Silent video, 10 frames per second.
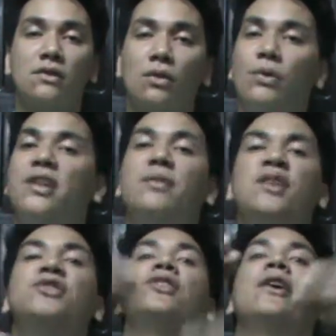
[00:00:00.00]
or
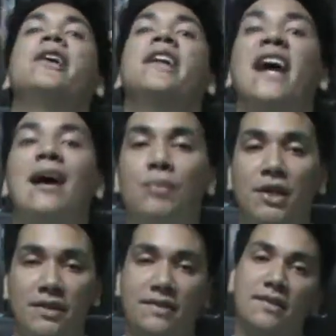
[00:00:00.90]
demissionary
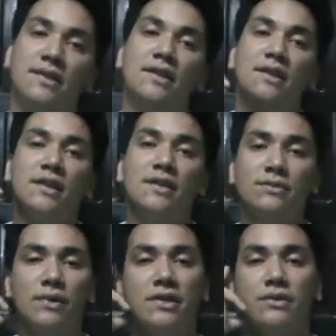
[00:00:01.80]
cabinet is
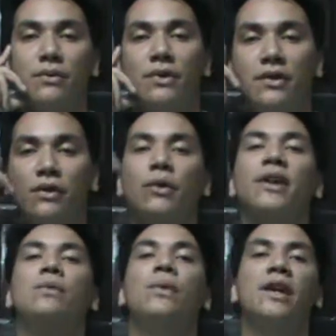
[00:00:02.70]
the
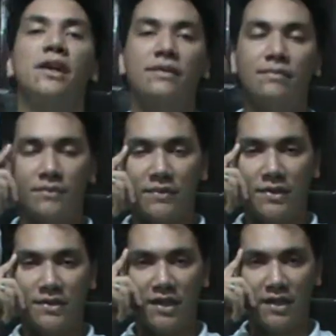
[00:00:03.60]
correct way
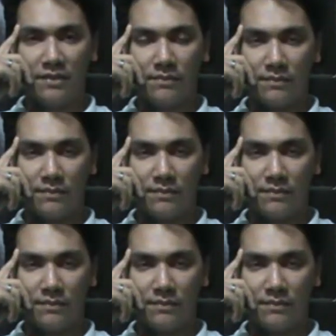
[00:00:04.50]
to say it.